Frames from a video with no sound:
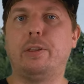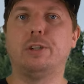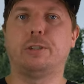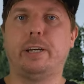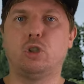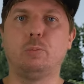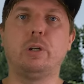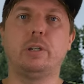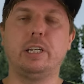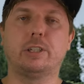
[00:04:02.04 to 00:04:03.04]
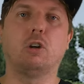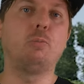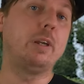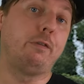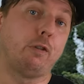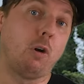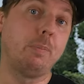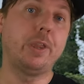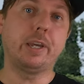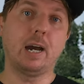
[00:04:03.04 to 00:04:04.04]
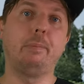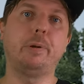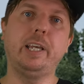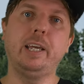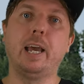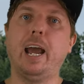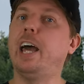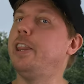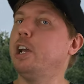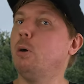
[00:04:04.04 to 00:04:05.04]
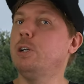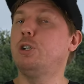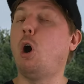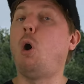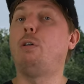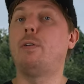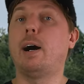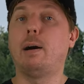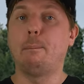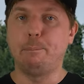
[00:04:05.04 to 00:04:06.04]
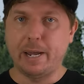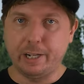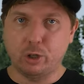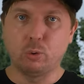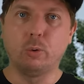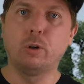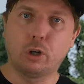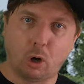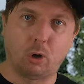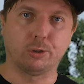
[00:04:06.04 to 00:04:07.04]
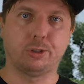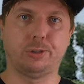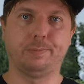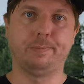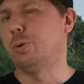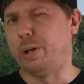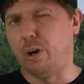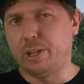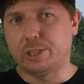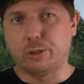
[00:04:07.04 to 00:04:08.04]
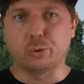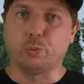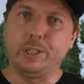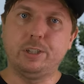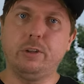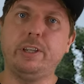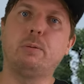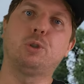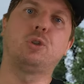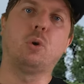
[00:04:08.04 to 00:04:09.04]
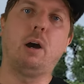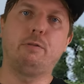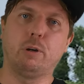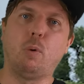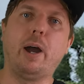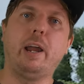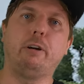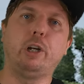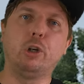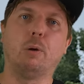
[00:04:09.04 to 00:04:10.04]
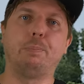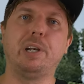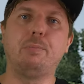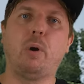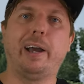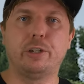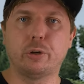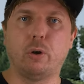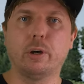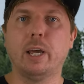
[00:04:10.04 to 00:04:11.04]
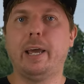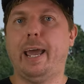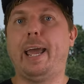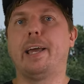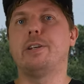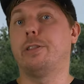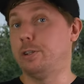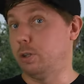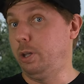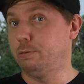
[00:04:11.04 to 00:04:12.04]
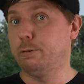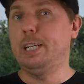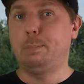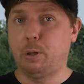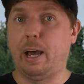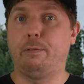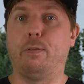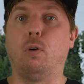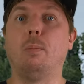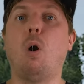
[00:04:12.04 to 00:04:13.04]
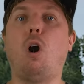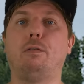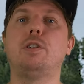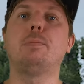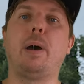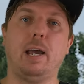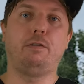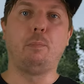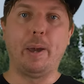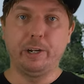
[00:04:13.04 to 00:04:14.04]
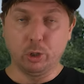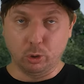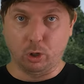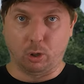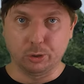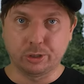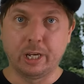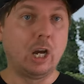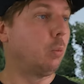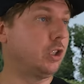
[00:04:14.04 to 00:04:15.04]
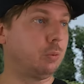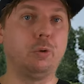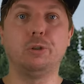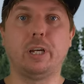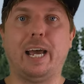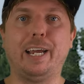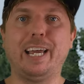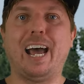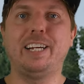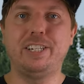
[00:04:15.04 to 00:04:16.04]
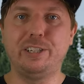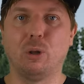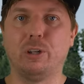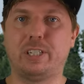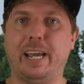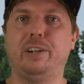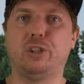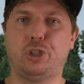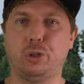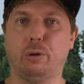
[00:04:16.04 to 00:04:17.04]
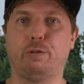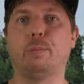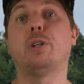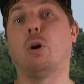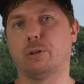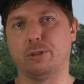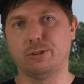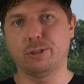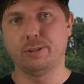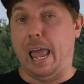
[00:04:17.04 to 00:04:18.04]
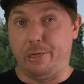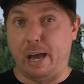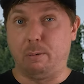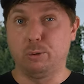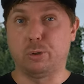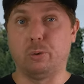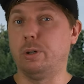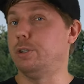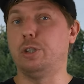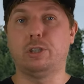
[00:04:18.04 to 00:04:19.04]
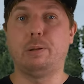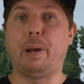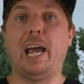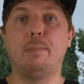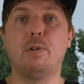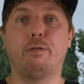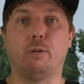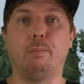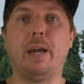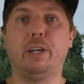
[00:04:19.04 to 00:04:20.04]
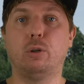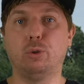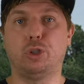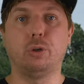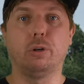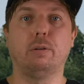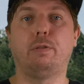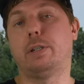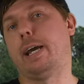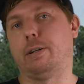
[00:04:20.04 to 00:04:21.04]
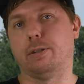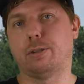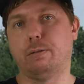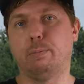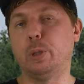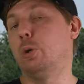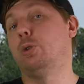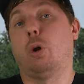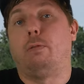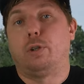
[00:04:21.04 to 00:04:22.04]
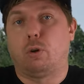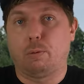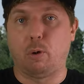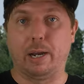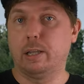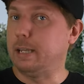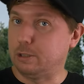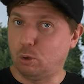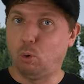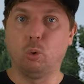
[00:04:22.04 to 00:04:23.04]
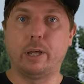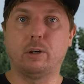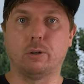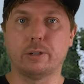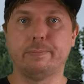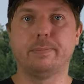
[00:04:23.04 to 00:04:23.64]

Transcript: and the settlement is going to be from the company, and they're going to offer medical costs. So I know this because recently there was a driver in my area who got bitten by a dog, and the delivery platform offered to pay for medical costs, which was a $80 tetanus shot from the doctors. And that was all, just the payment for a medical shot for tetanus because of a dog bite. That's all they got.